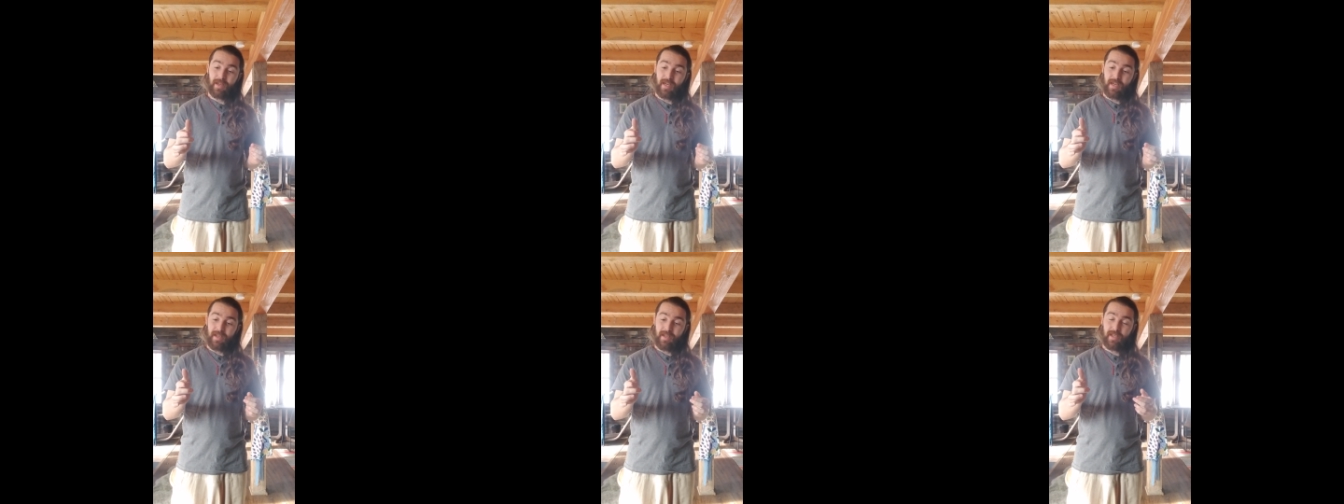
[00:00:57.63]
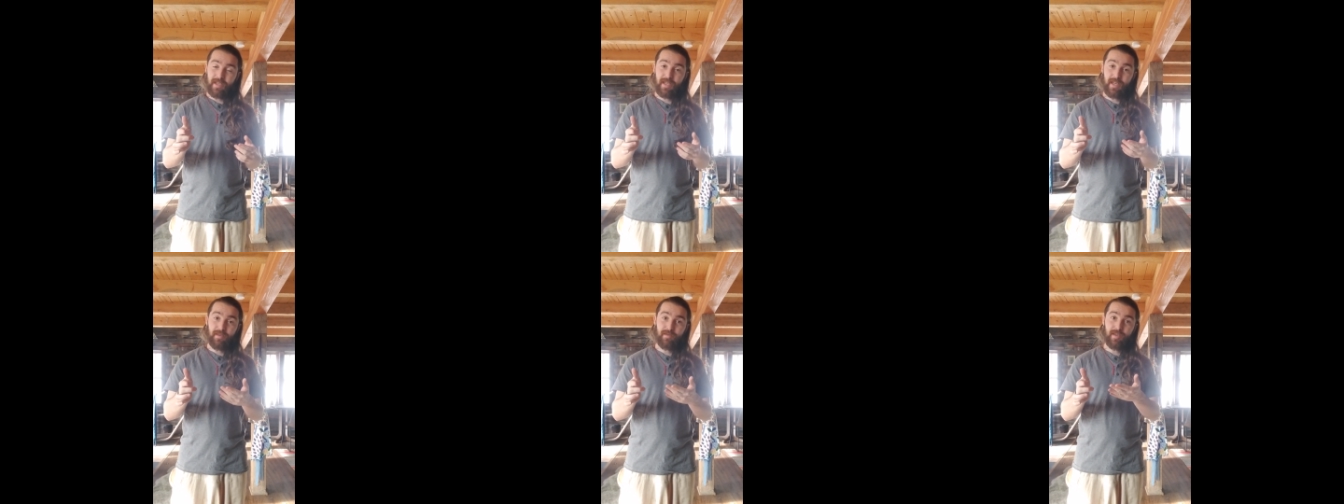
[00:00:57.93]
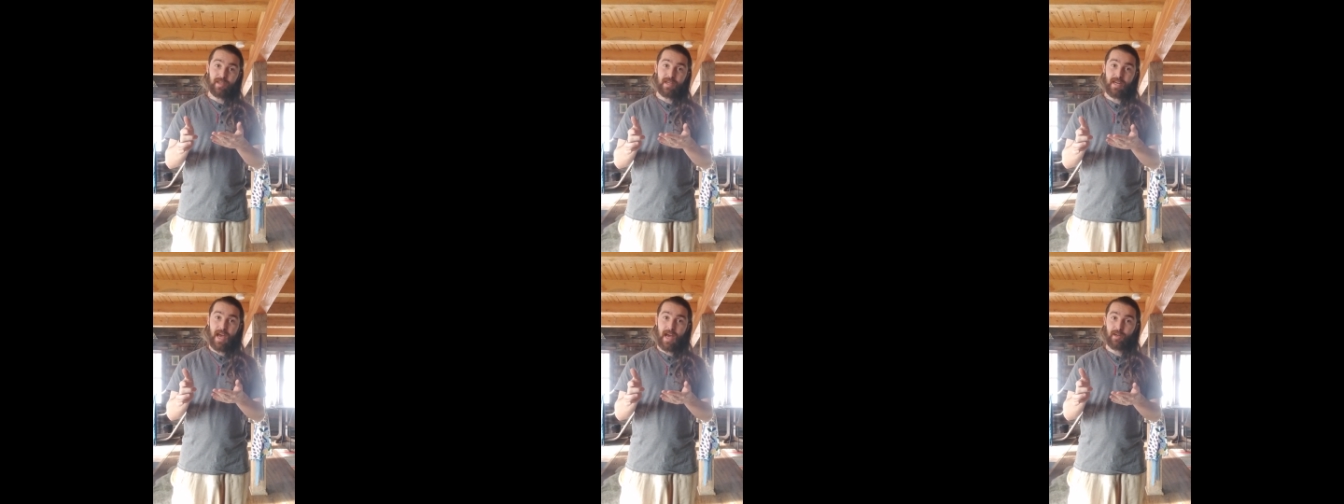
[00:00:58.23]
This gives
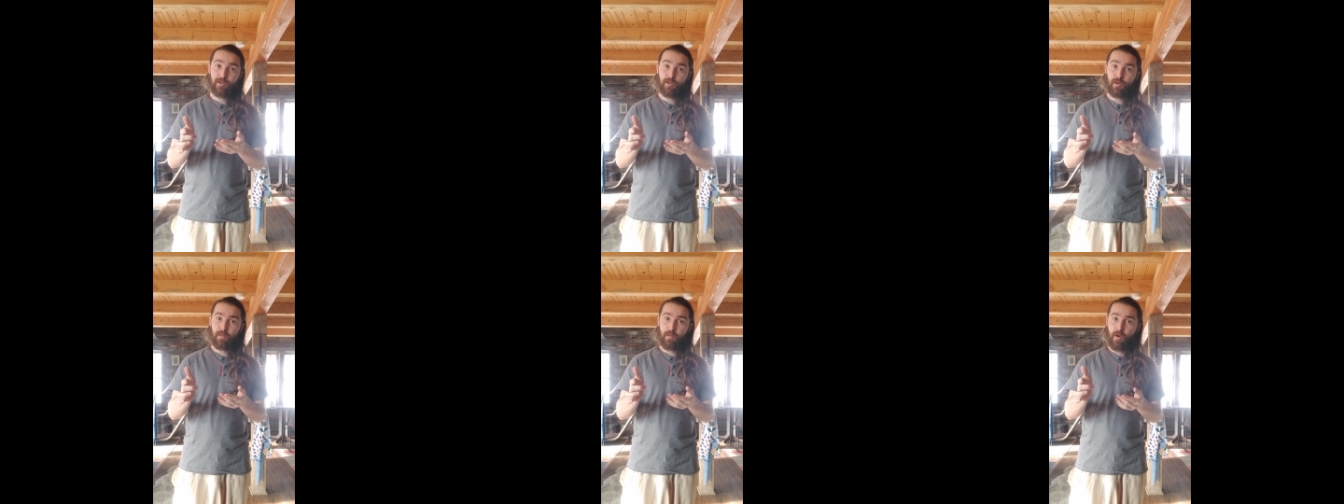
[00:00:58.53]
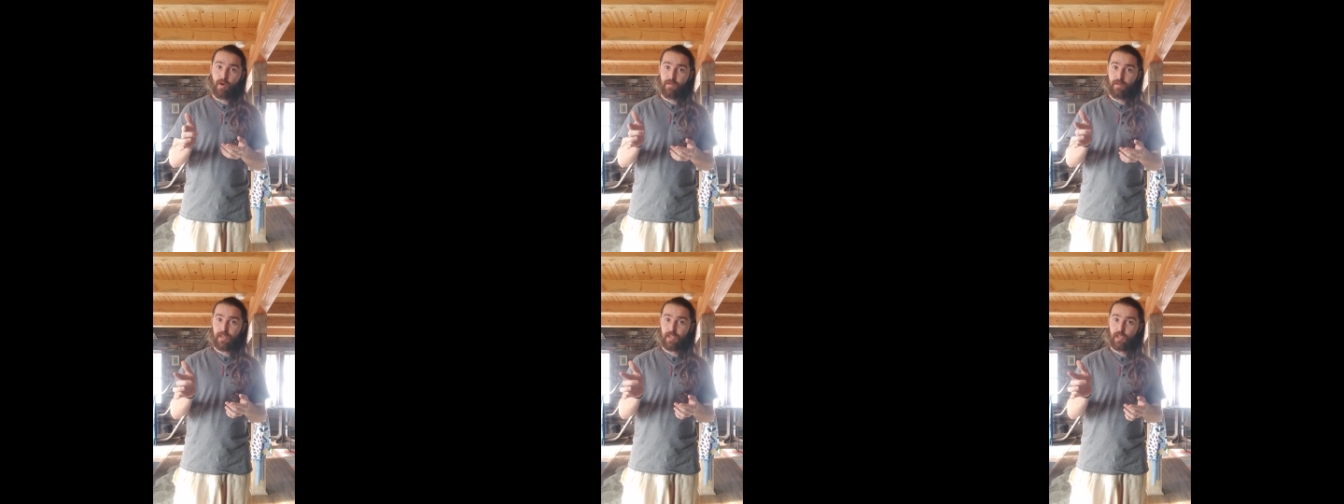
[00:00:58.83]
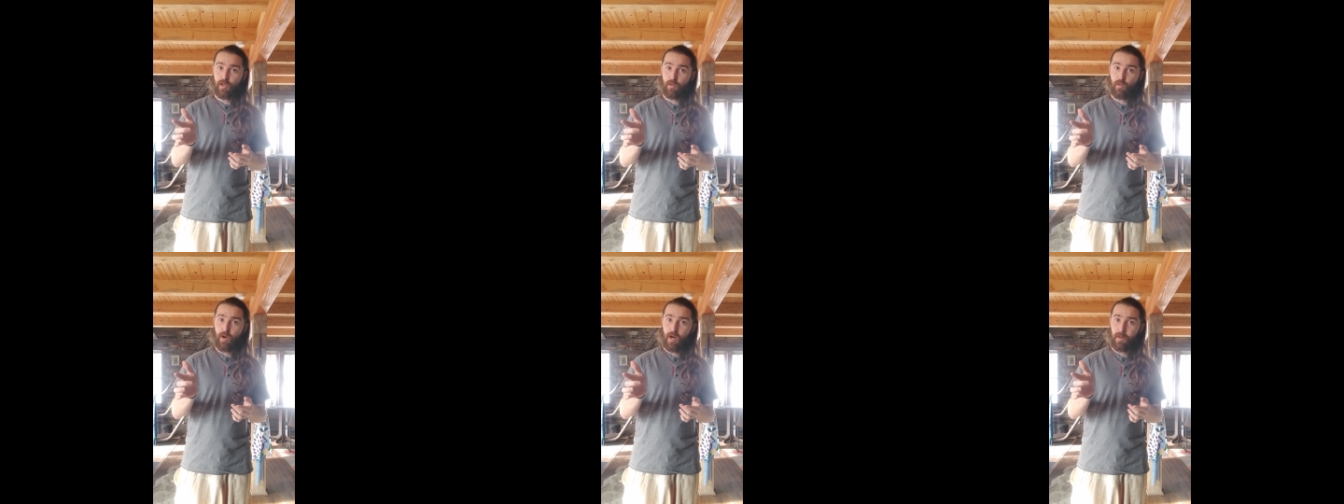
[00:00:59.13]
natural
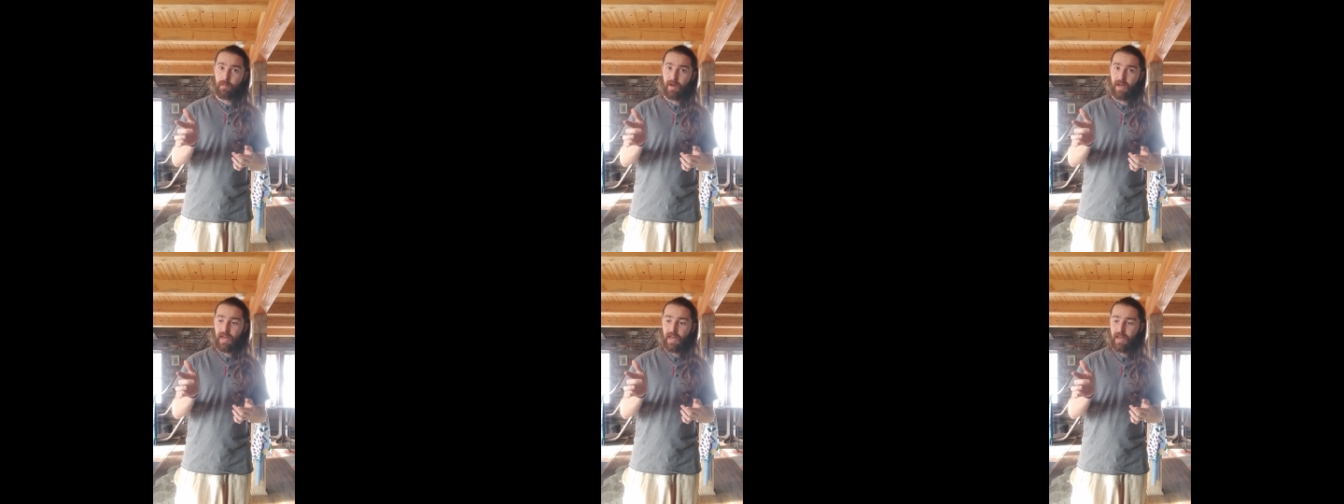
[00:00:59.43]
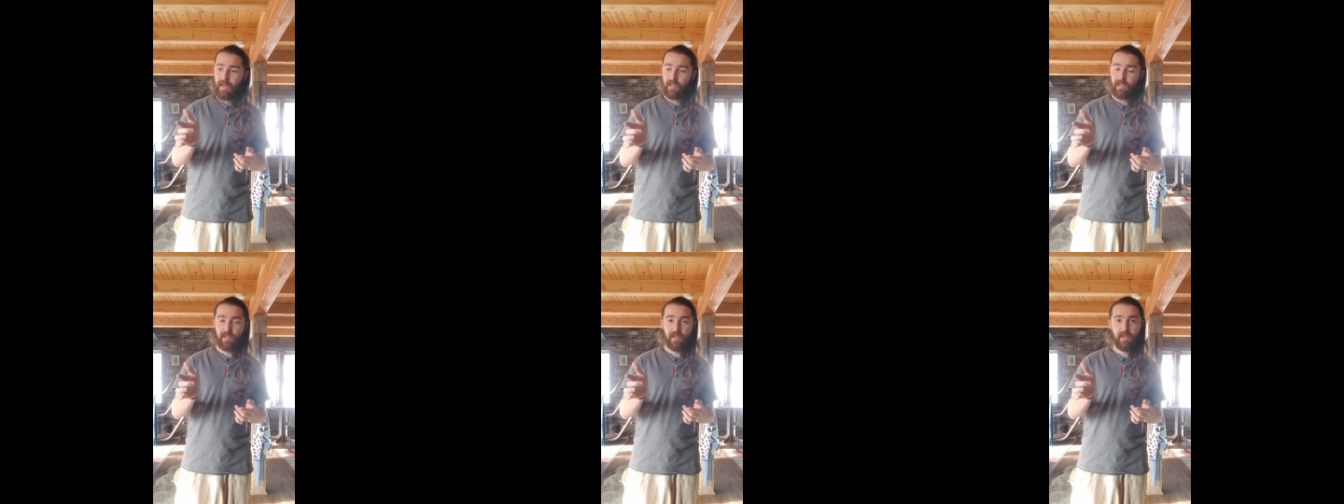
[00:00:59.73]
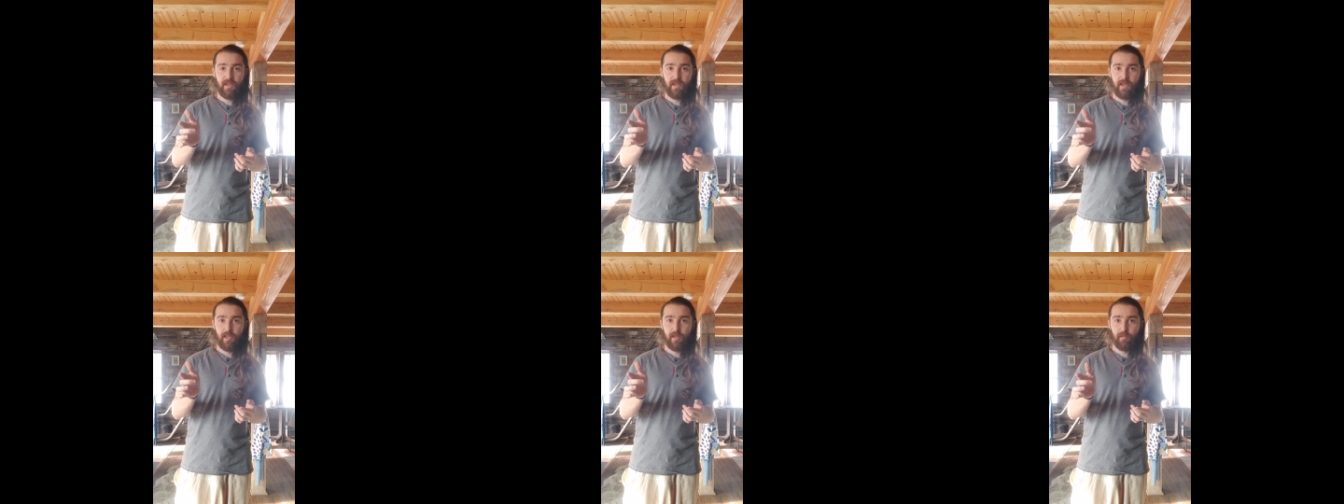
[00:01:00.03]
motivation why my hand is
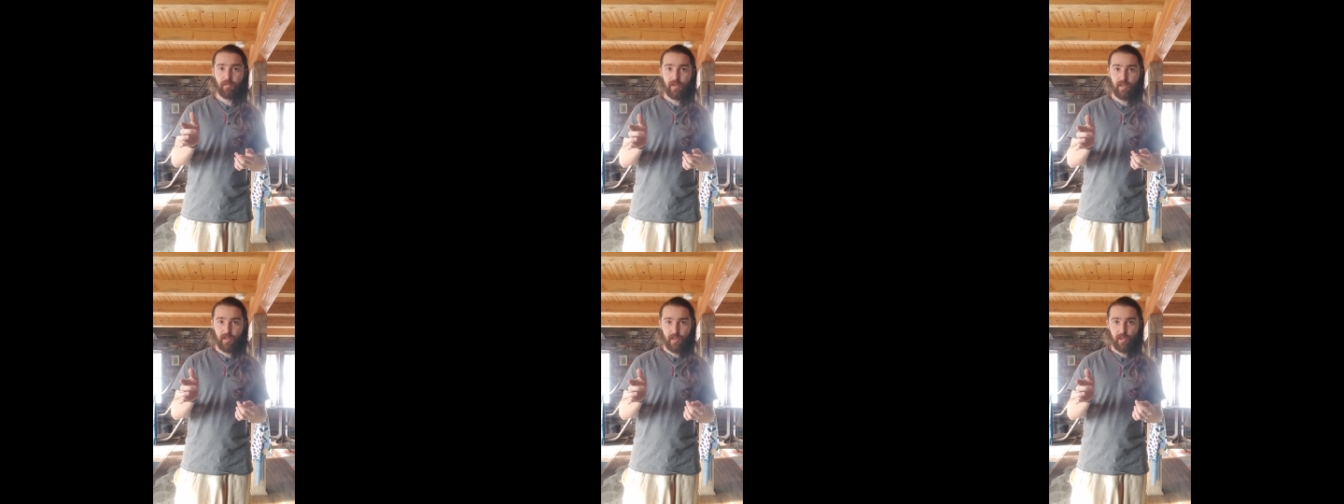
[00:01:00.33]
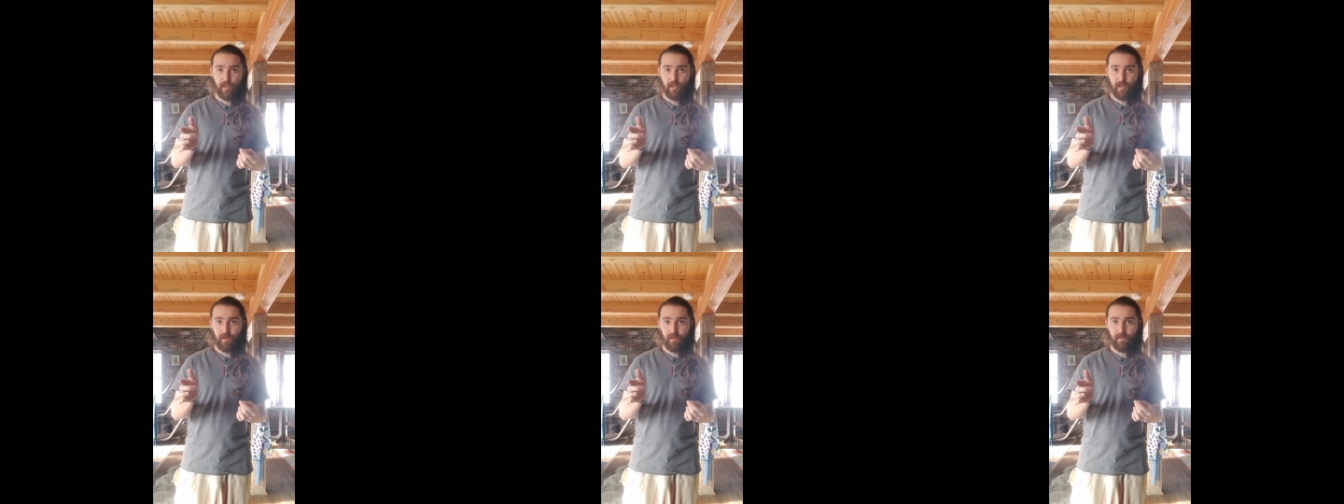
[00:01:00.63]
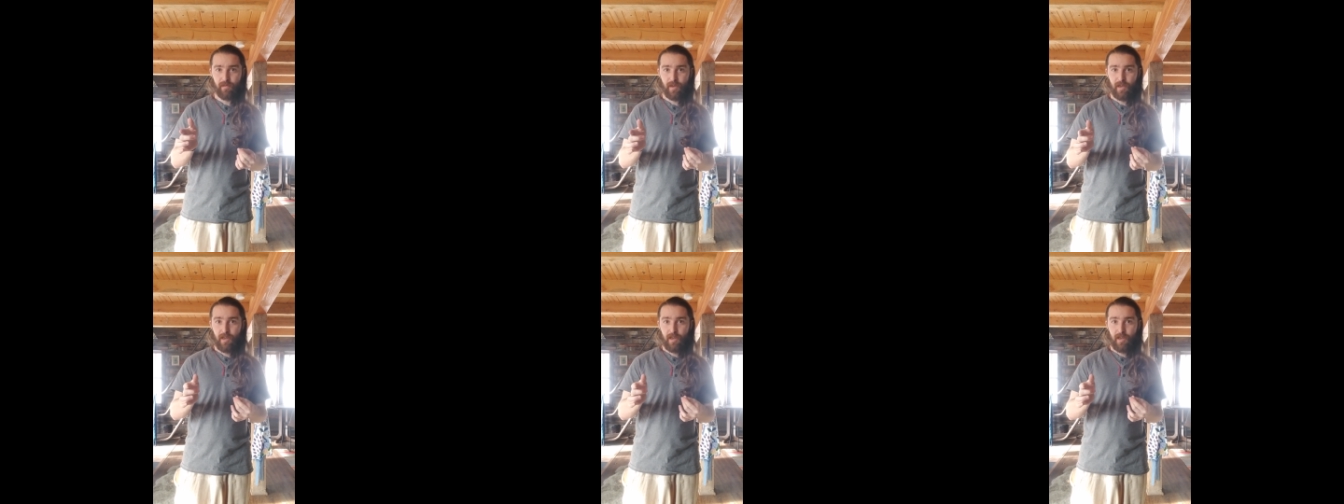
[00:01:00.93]
in this position.